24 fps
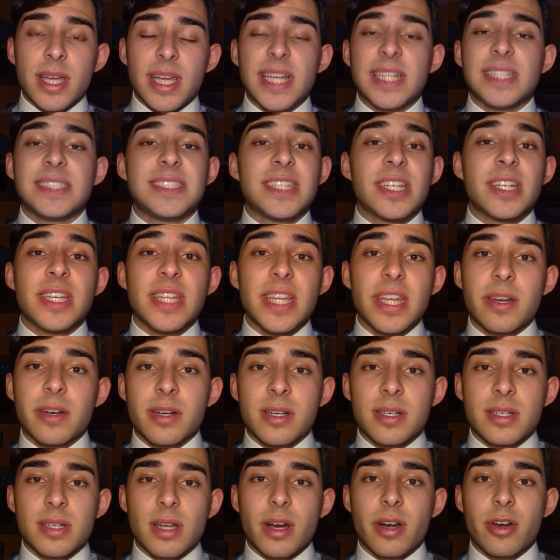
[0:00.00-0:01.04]

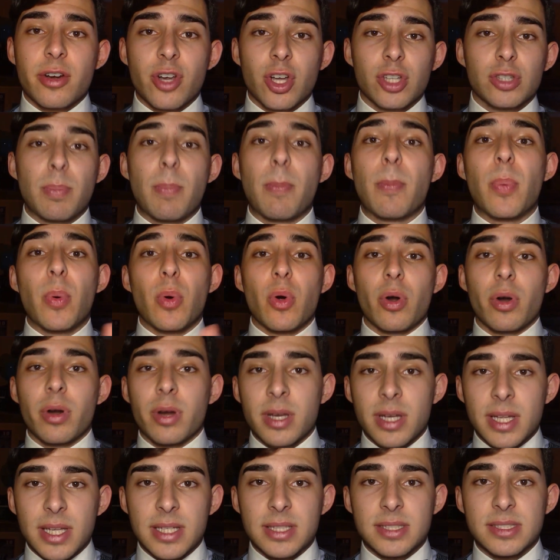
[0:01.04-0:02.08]
Engineers are not
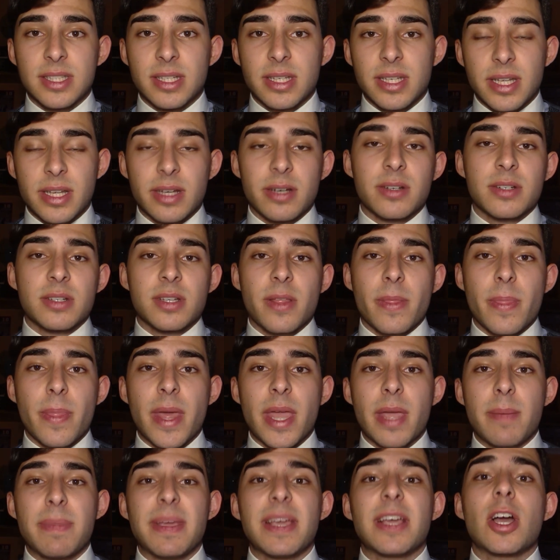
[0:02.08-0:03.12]
born engineers,
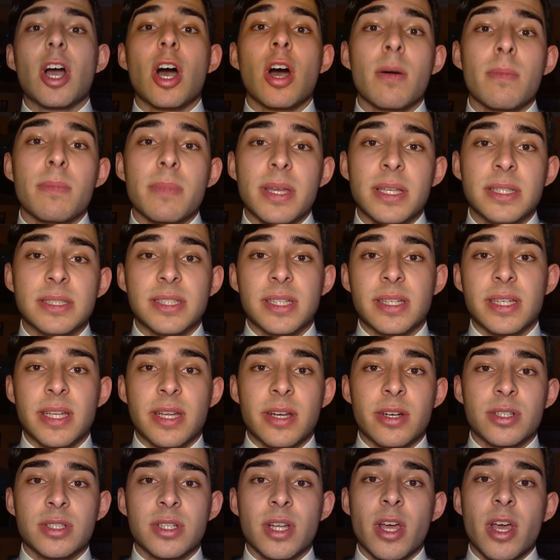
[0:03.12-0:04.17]
they become
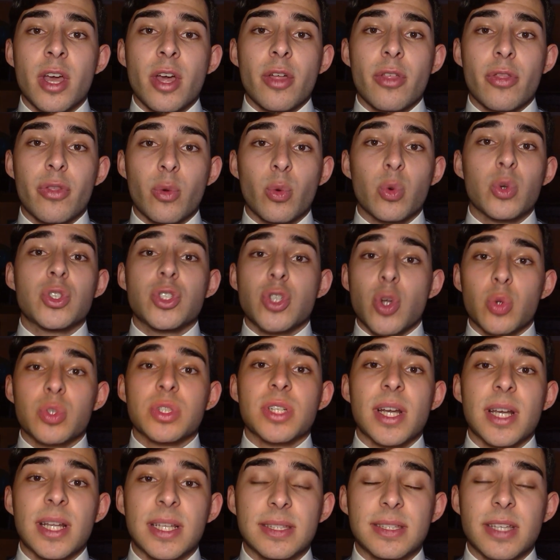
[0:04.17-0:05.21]
engineers through
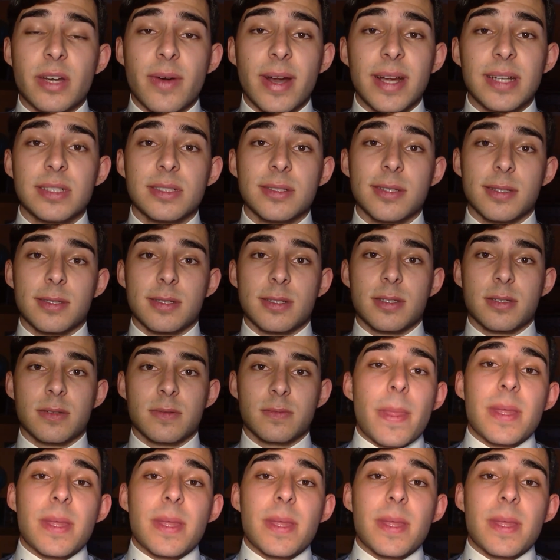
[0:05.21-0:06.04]
social interactions.